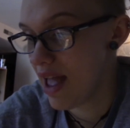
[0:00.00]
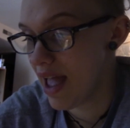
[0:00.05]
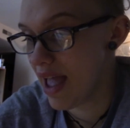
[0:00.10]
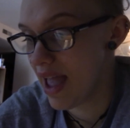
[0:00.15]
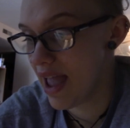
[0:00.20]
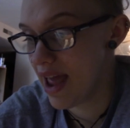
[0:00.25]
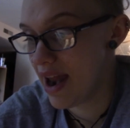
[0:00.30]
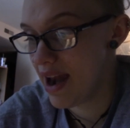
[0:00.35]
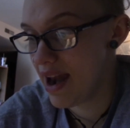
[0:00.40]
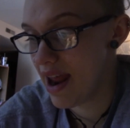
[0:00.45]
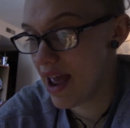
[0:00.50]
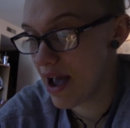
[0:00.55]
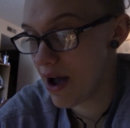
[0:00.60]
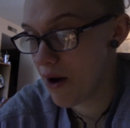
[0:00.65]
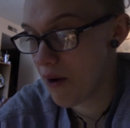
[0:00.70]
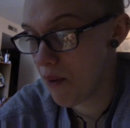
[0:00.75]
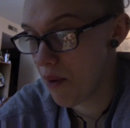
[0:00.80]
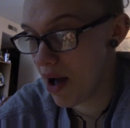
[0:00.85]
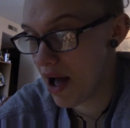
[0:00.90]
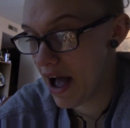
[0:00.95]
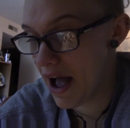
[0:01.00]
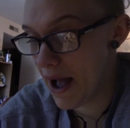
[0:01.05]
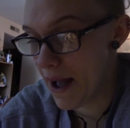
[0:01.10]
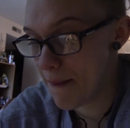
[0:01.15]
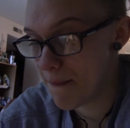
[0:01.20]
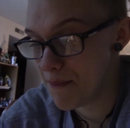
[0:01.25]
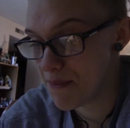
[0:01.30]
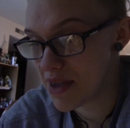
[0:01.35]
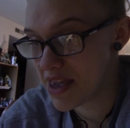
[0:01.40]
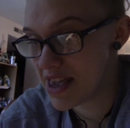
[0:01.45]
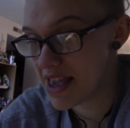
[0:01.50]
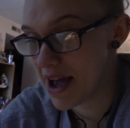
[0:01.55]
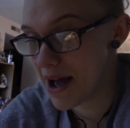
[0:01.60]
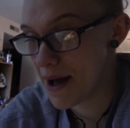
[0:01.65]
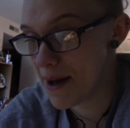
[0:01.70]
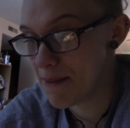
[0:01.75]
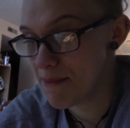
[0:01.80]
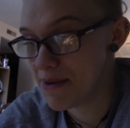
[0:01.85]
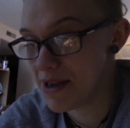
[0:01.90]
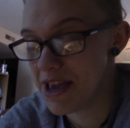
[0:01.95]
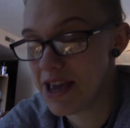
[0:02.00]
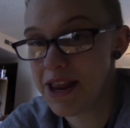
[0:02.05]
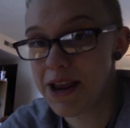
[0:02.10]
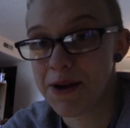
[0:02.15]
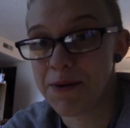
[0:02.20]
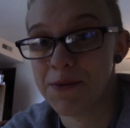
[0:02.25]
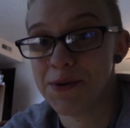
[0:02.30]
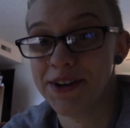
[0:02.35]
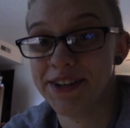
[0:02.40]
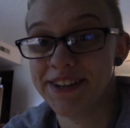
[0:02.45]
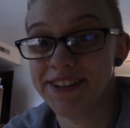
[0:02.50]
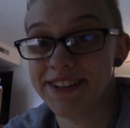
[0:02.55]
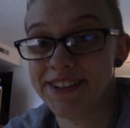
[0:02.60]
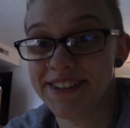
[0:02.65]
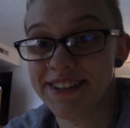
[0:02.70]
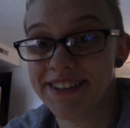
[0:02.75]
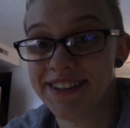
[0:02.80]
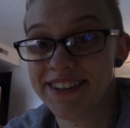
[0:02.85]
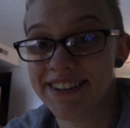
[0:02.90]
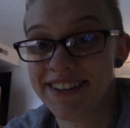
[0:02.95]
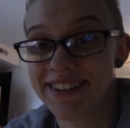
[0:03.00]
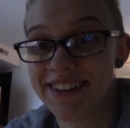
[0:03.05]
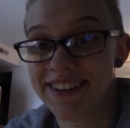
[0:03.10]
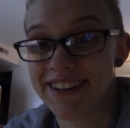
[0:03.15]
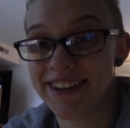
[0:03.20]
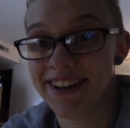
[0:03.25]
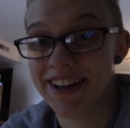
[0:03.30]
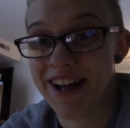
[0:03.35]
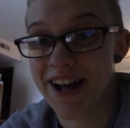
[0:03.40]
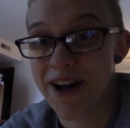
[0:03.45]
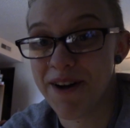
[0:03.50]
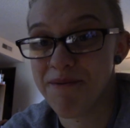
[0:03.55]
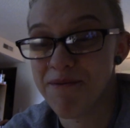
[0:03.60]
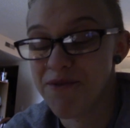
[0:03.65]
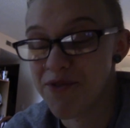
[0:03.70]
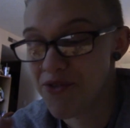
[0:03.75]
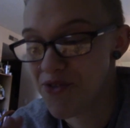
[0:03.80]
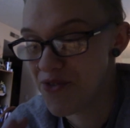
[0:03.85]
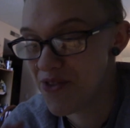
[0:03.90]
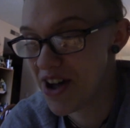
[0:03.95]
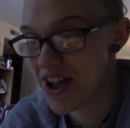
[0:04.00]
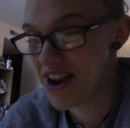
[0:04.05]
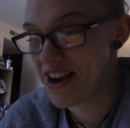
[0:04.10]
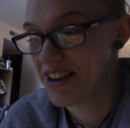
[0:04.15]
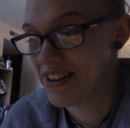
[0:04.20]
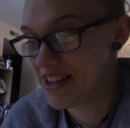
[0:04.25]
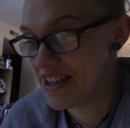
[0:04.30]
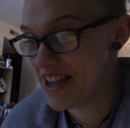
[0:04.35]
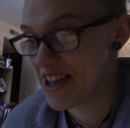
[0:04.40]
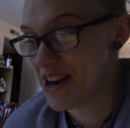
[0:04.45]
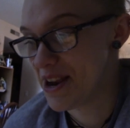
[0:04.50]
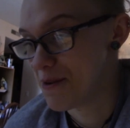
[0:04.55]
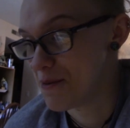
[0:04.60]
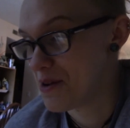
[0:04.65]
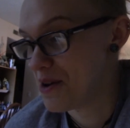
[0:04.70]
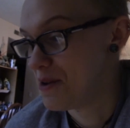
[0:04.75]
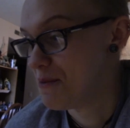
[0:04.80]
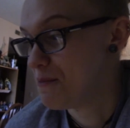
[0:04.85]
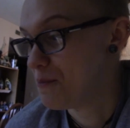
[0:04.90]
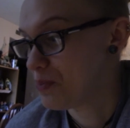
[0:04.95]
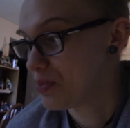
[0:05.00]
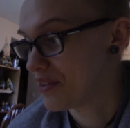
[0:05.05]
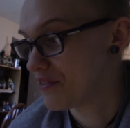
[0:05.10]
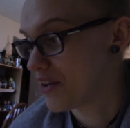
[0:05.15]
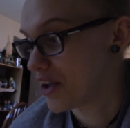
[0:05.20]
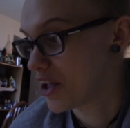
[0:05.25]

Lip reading: and now I'm getting one. I'm finally getting one. If I